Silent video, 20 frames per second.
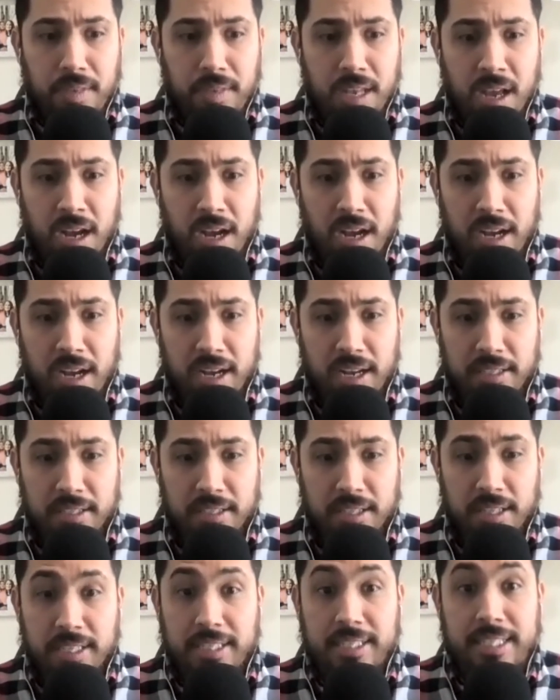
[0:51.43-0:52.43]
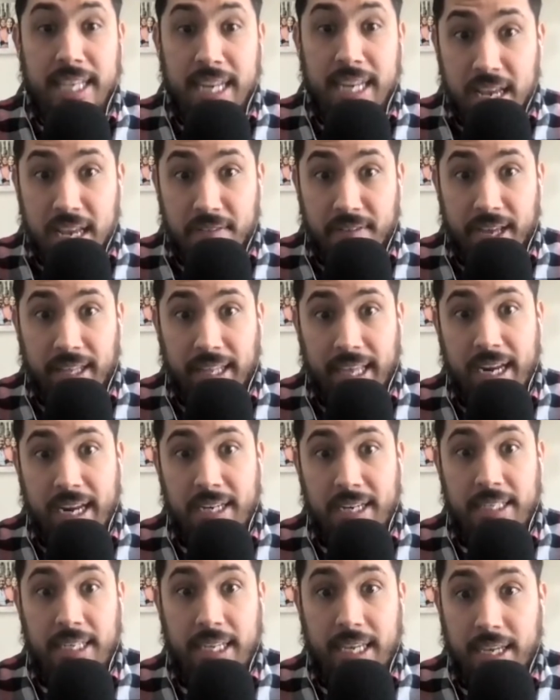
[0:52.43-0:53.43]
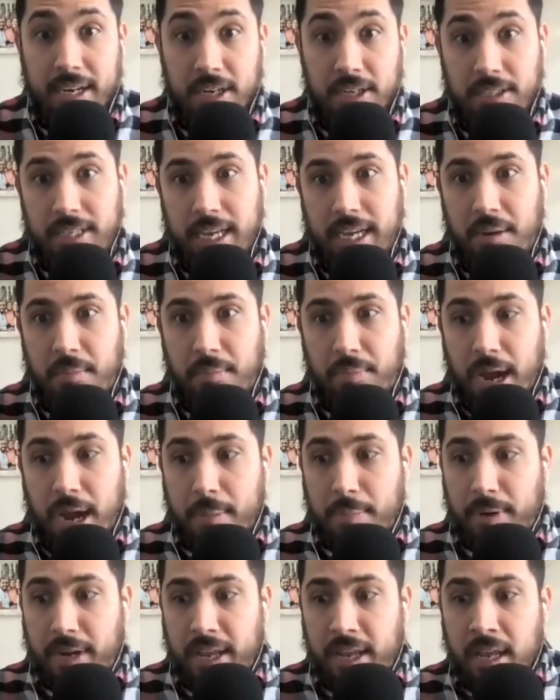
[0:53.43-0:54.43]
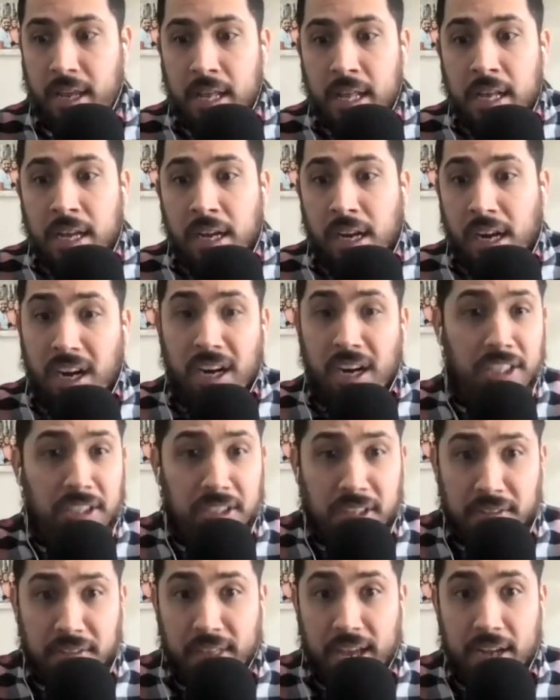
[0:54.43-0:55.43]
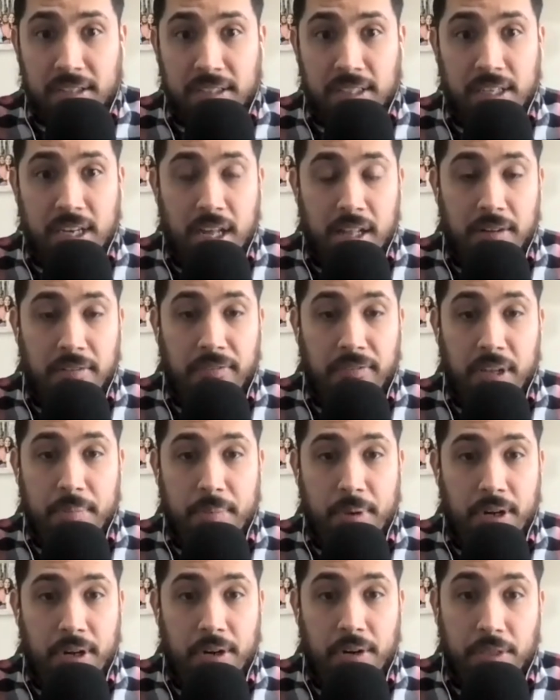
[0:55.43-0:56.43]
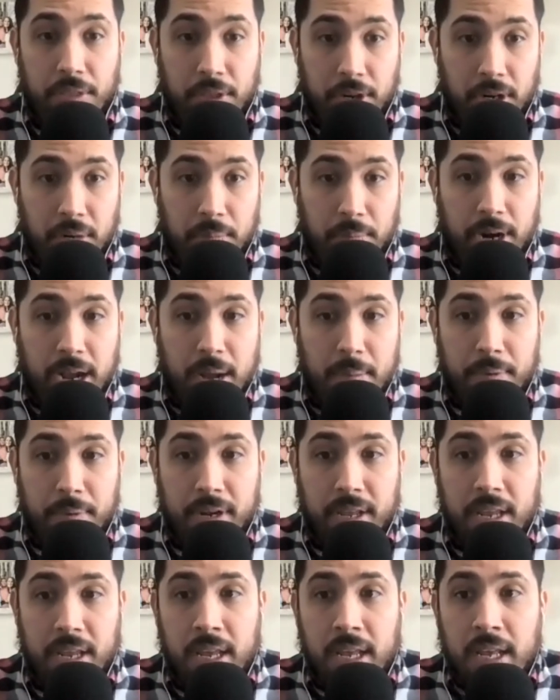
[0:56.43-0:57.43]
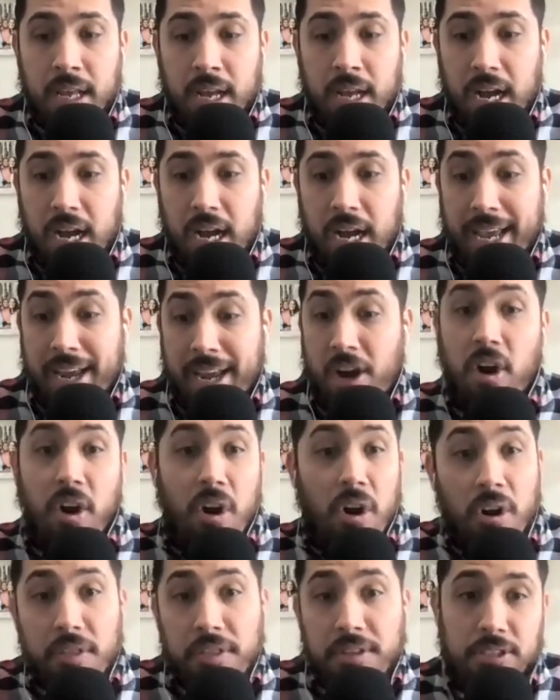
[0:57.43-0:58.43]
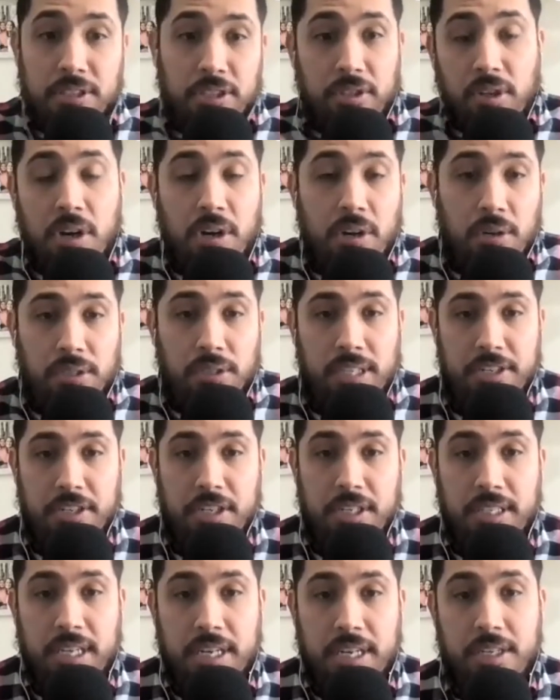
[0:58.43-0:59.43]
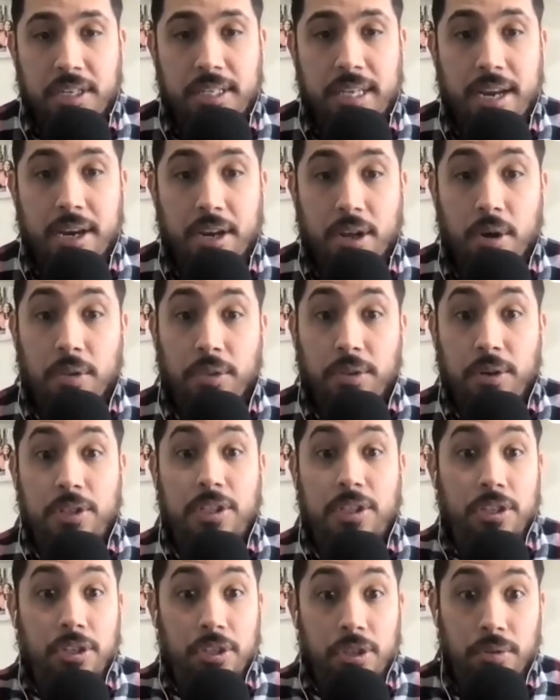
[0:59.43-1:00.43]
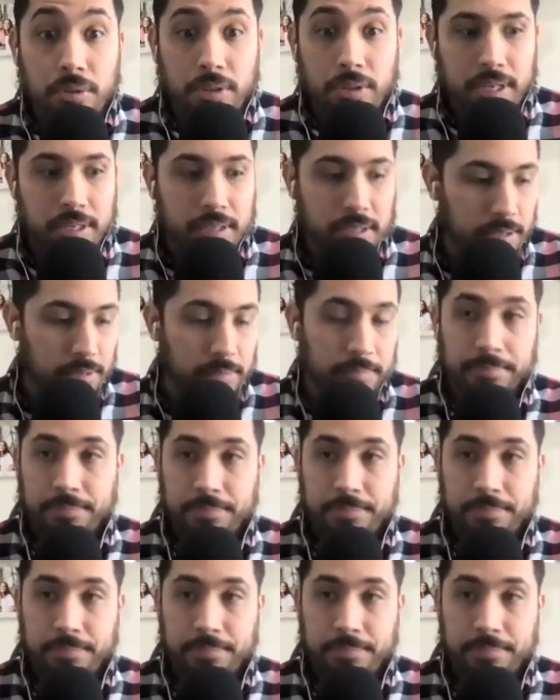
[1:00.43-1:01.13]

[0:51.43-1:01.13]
uh, to the city of Atlanta to get her second property, a hundred thousand dollar flip on her third property, uh, and all the struggles that she said she's had to go through to do this.